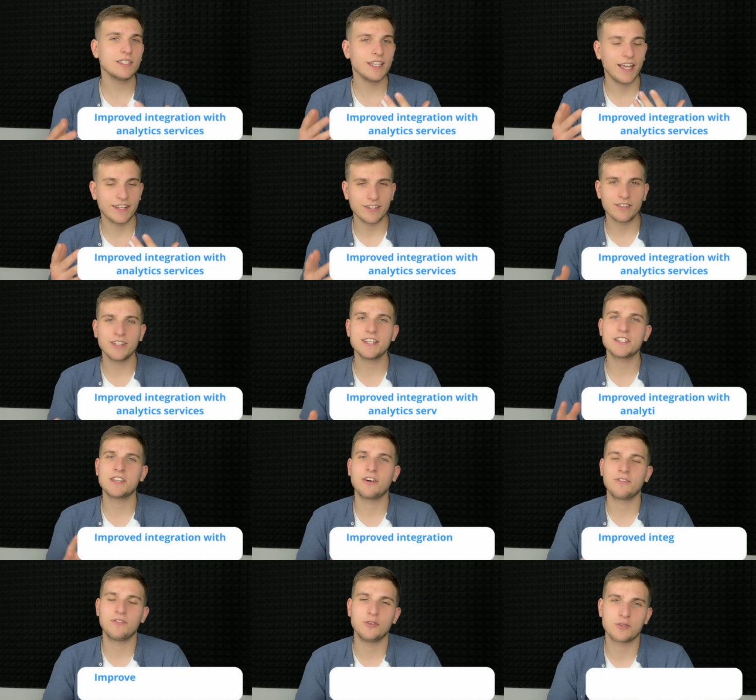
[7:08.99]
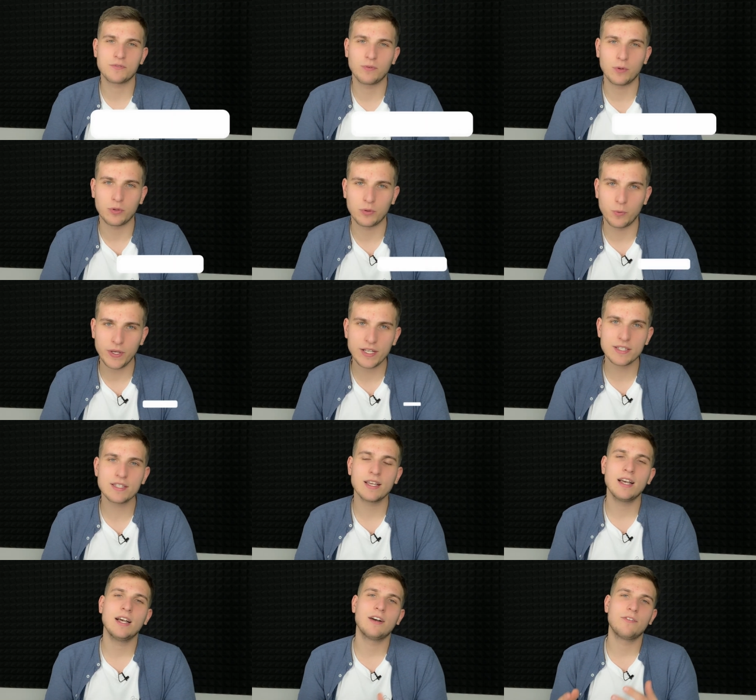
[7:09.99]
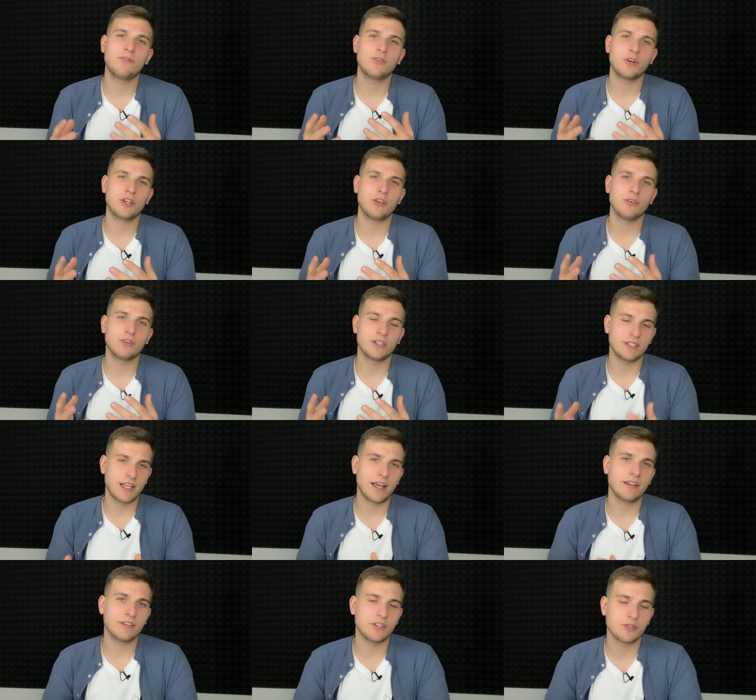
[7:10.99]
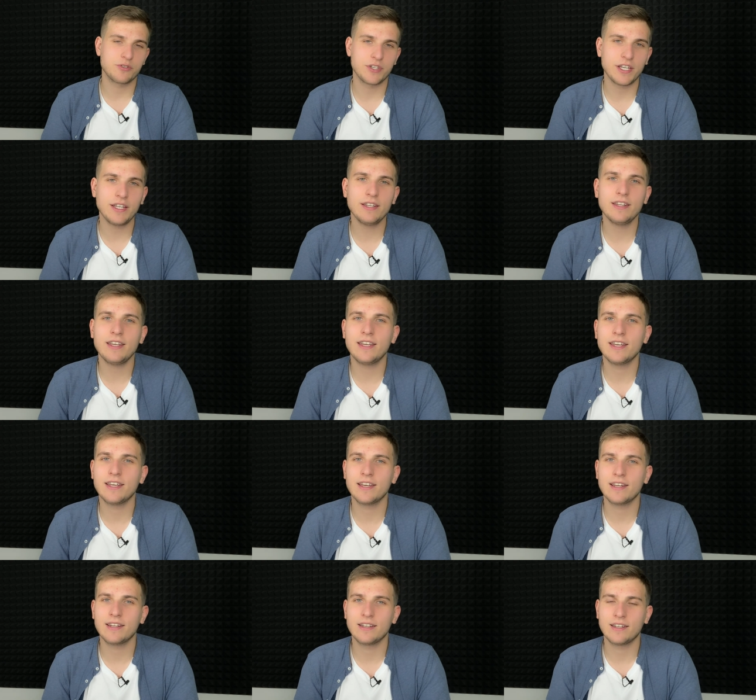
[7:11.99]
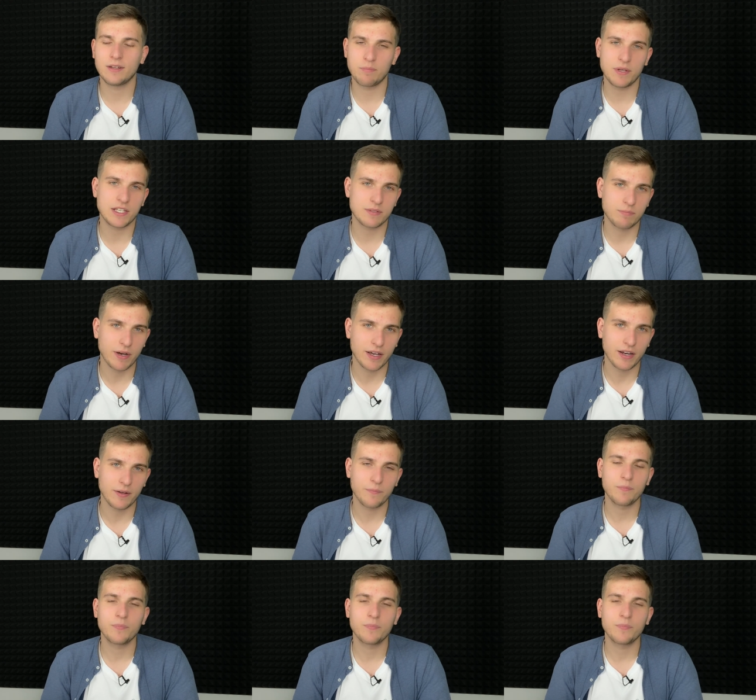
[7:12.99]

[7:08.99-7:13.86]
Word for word: And a list of useful tweaks for your daily routine in Netpeak Spider.